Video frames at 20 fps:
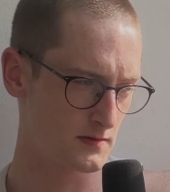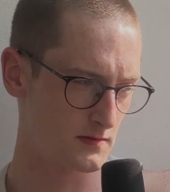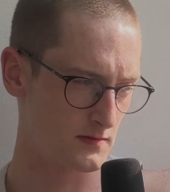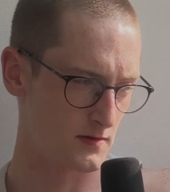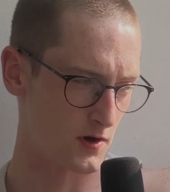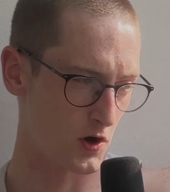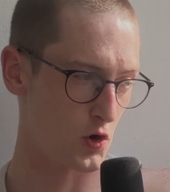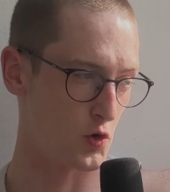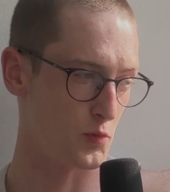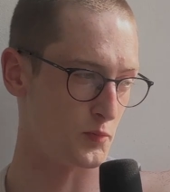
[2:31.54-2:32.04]

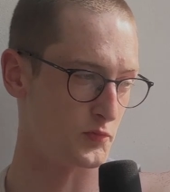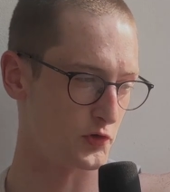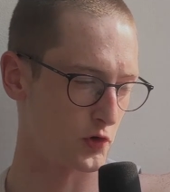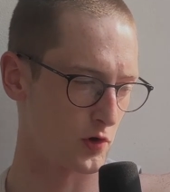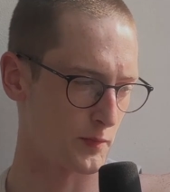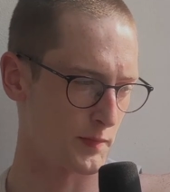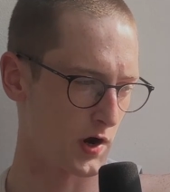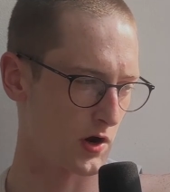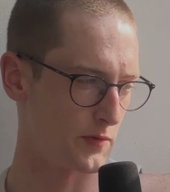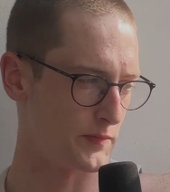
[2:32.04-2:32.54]
homes or
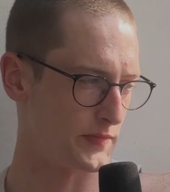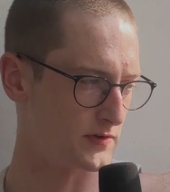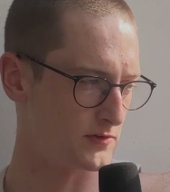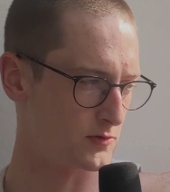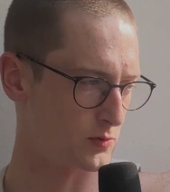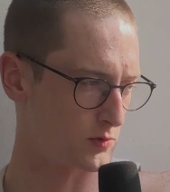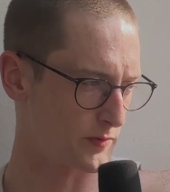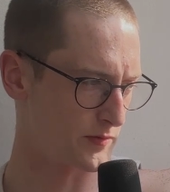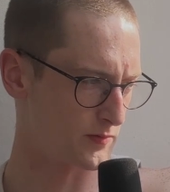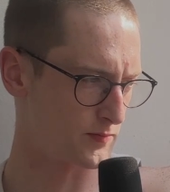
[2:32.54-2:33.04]

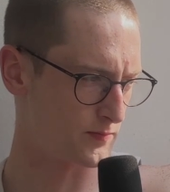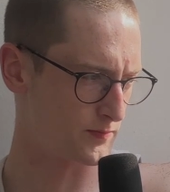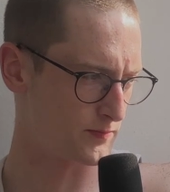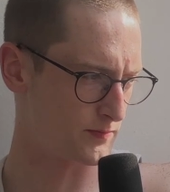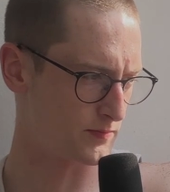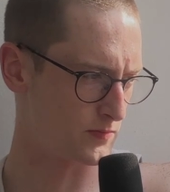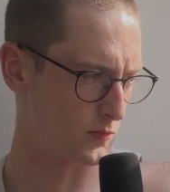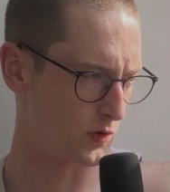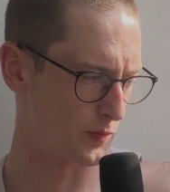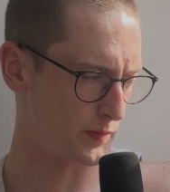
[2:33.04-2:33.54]
apartments were
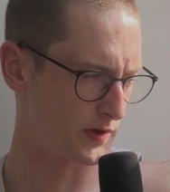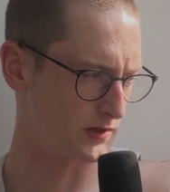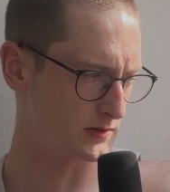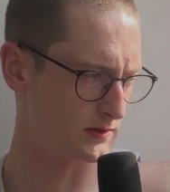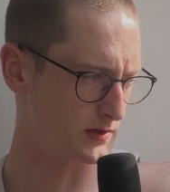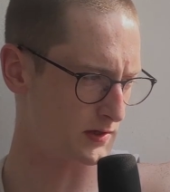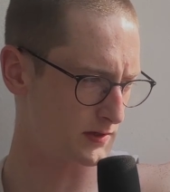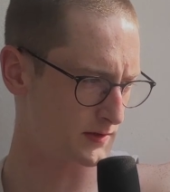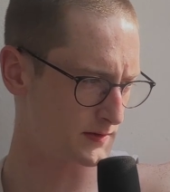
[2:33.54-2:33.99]
built.